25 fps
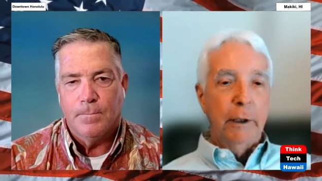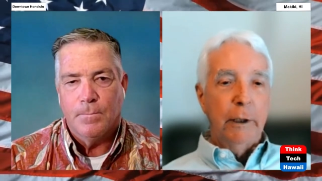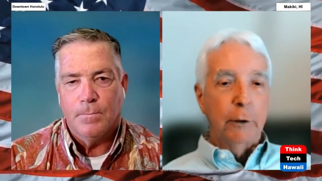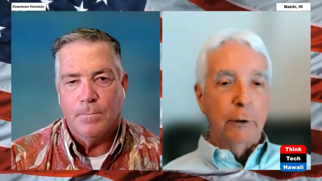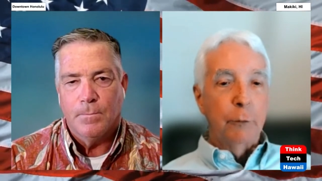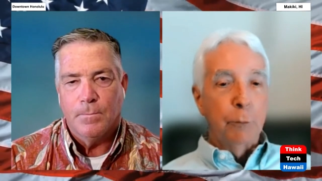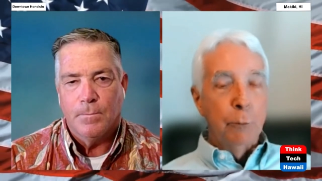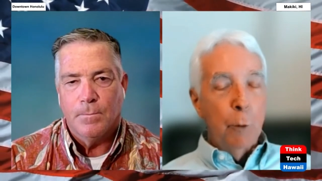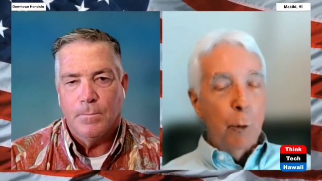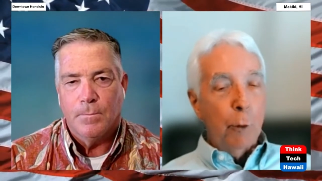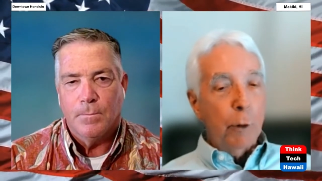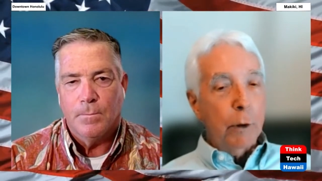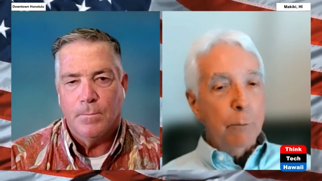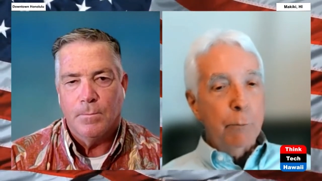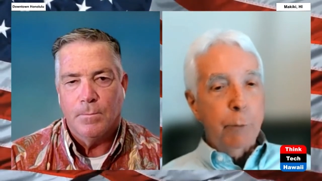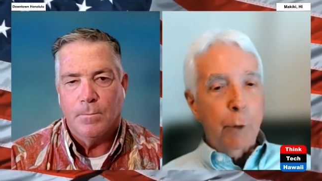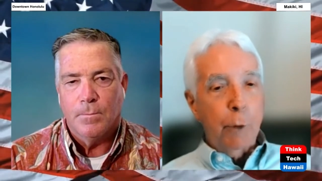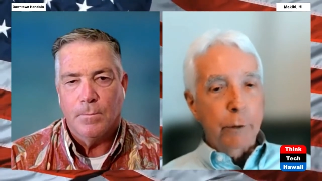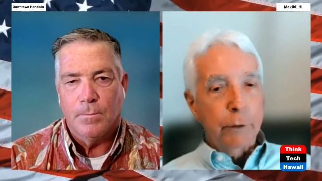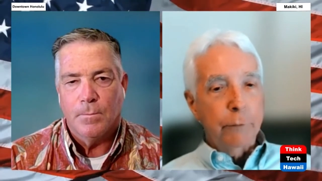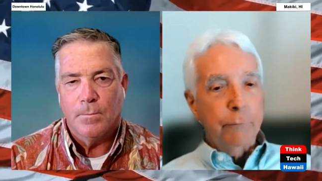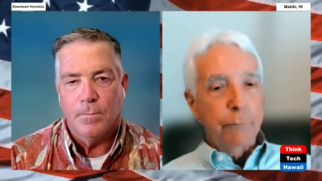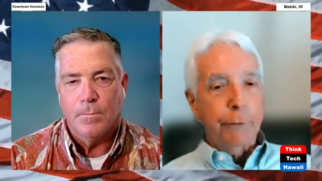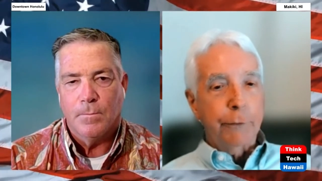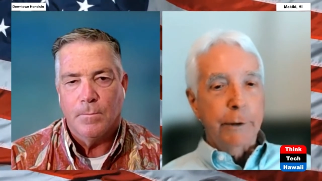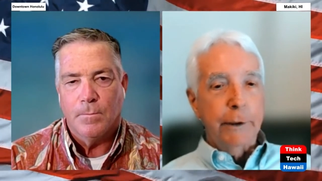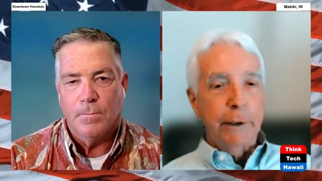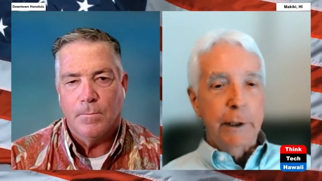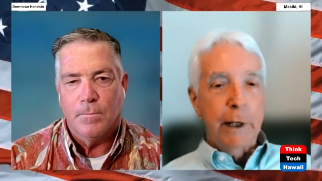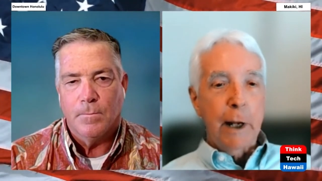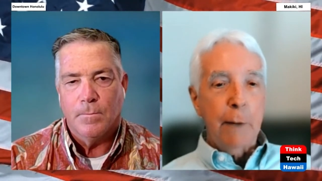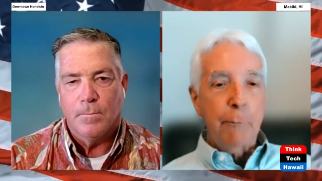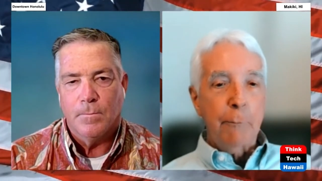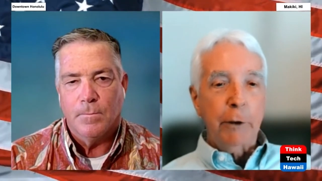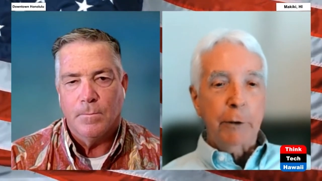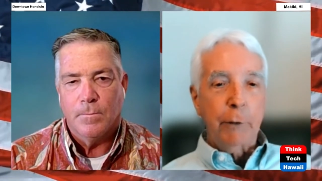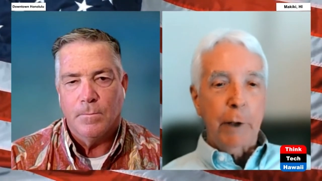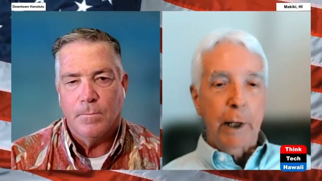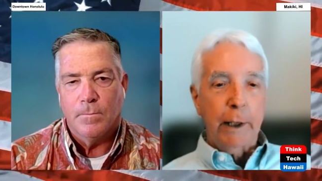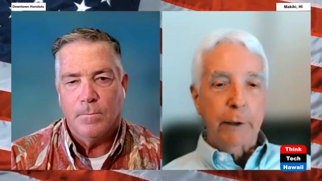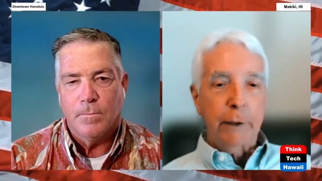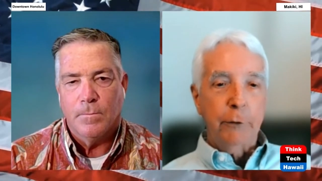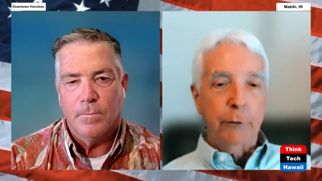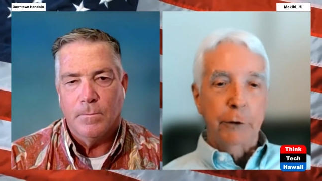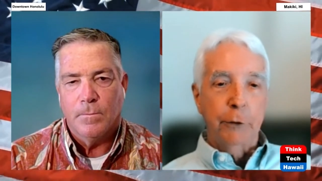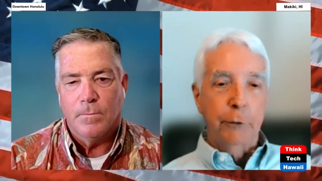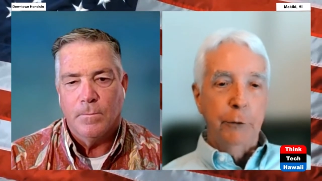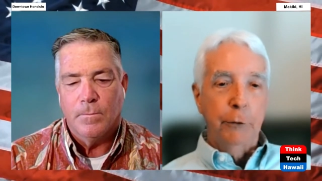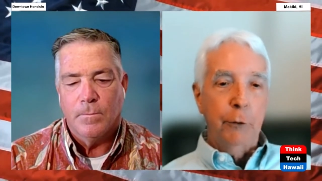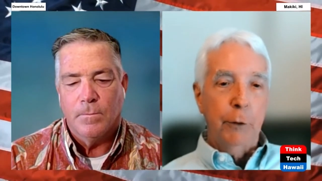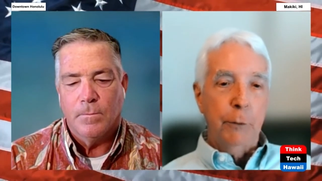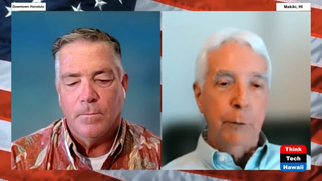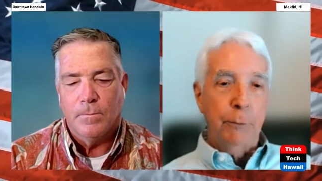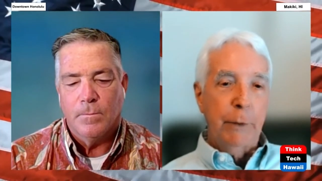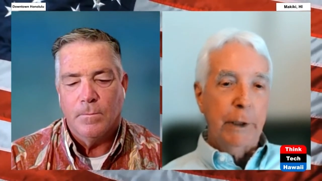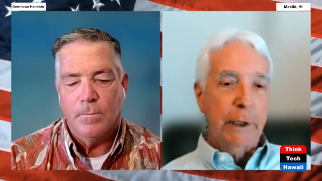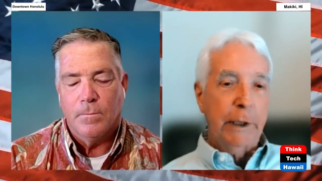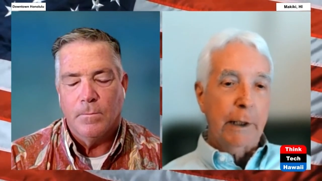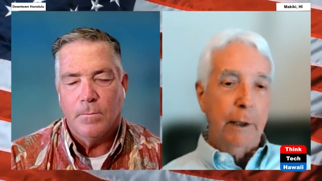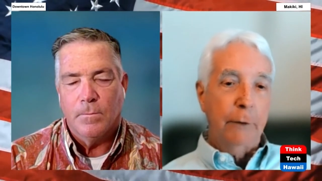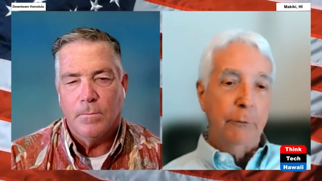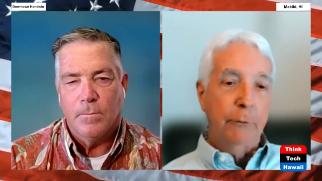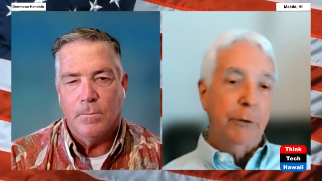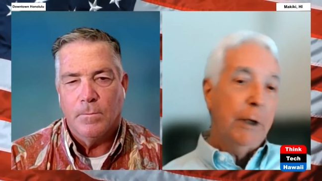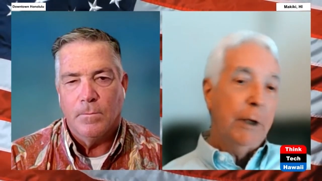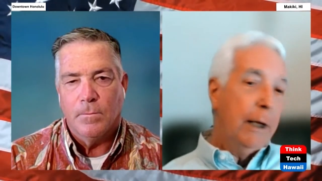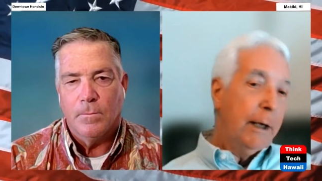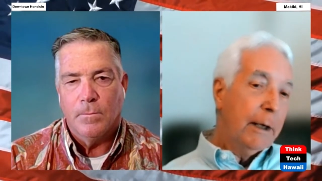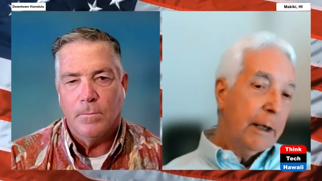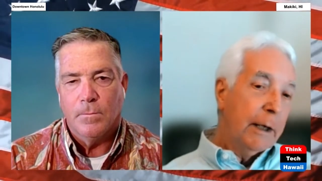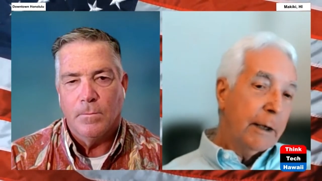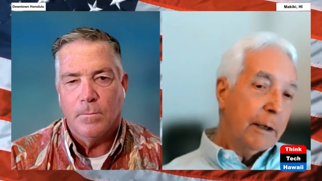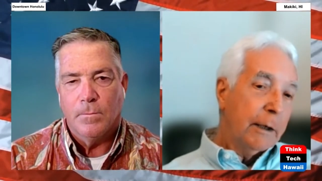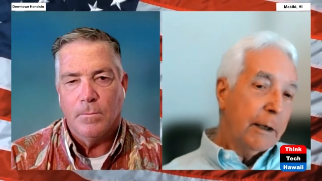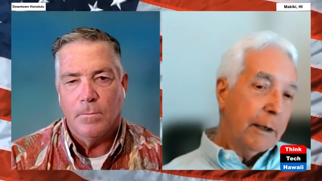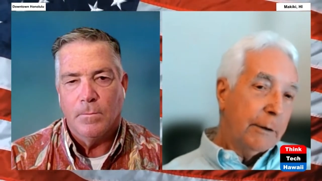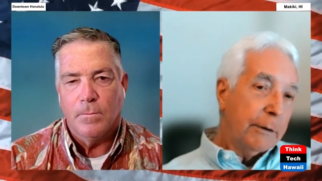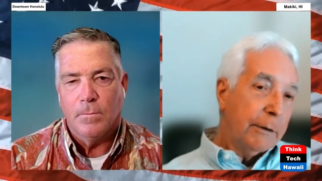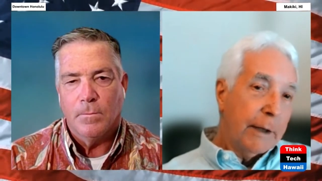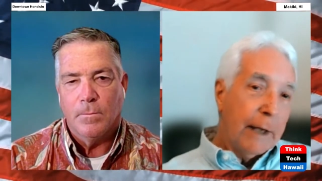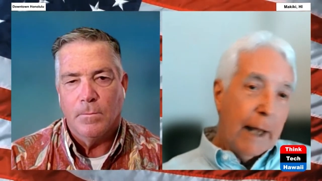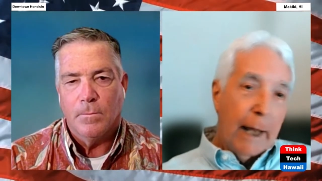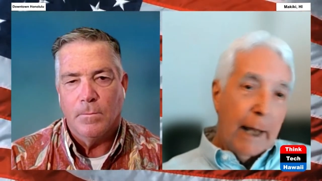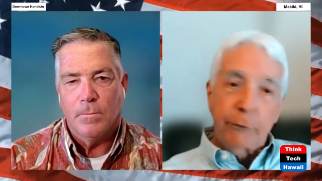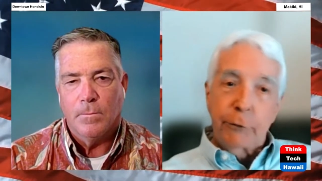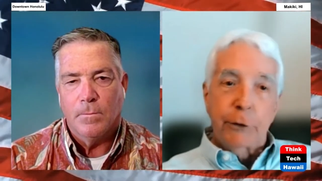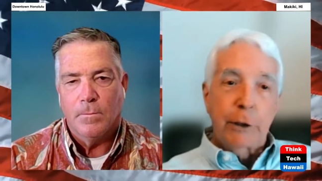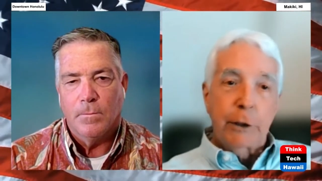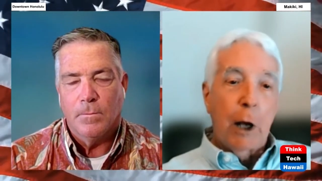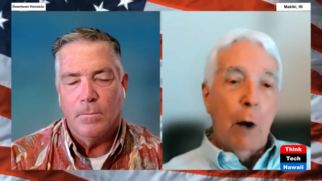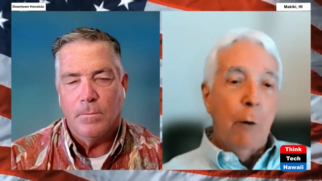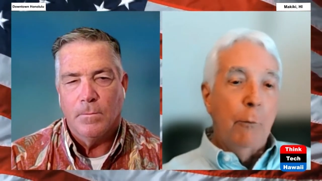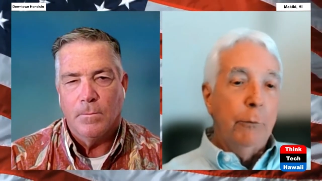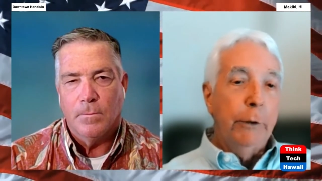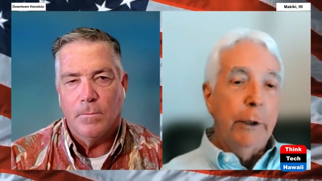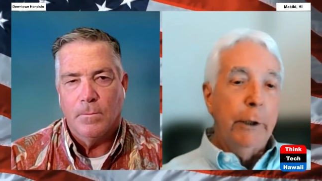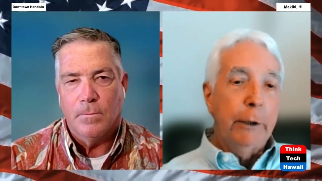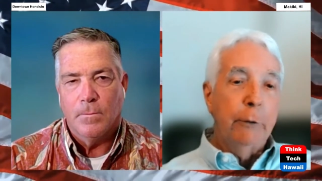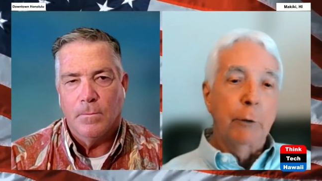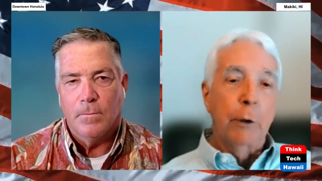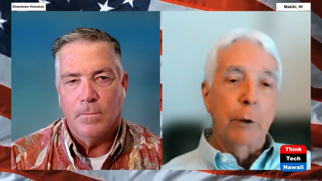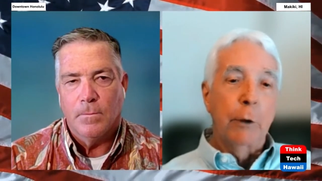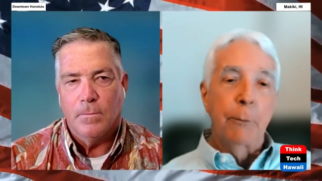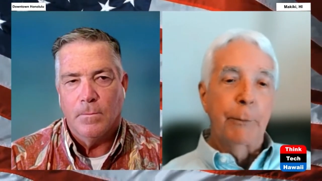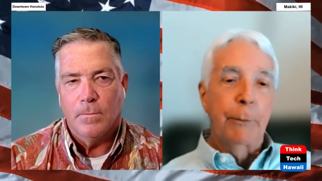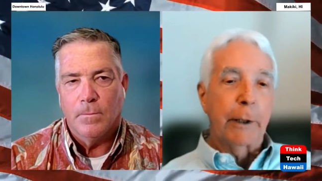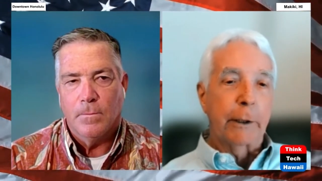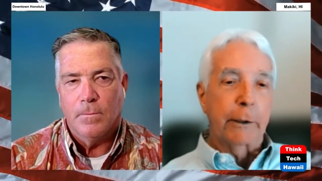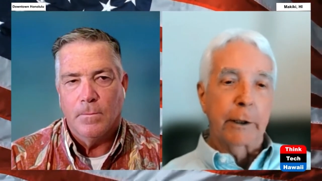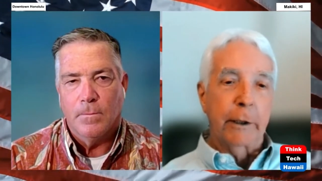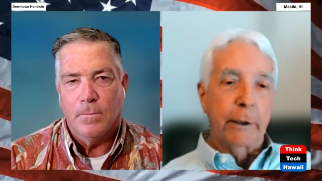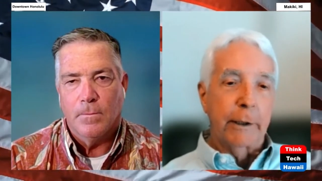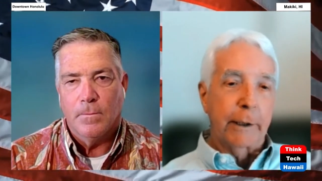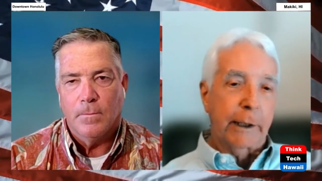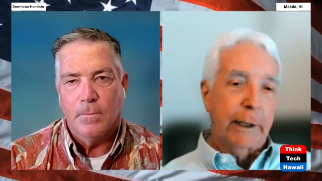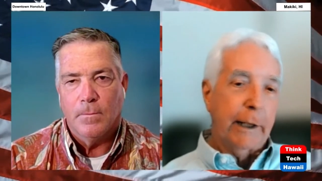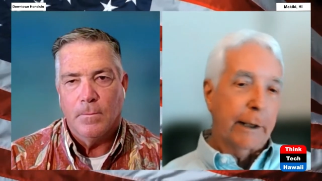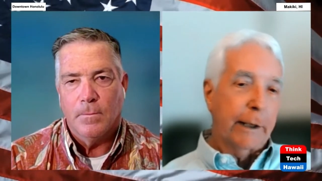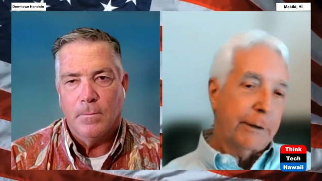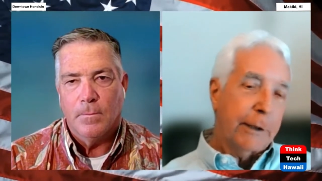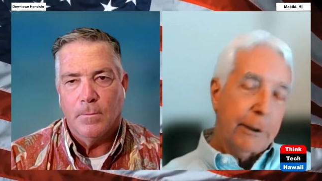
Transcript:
Speaker 1: It's more important for the Democrats to do it because that's the only group they're going to get.